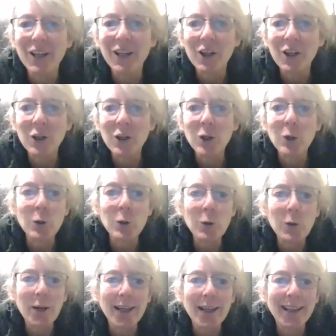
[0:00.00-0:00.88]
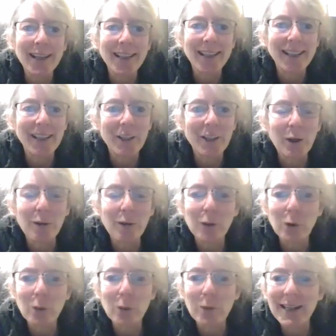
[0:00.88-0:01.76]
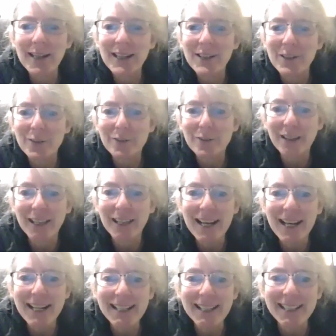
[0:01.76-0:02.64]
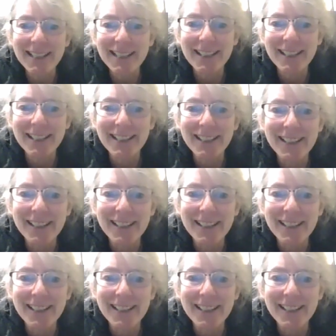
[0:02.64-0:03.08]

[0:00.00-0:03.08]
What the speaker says: new, novel ways of connecting.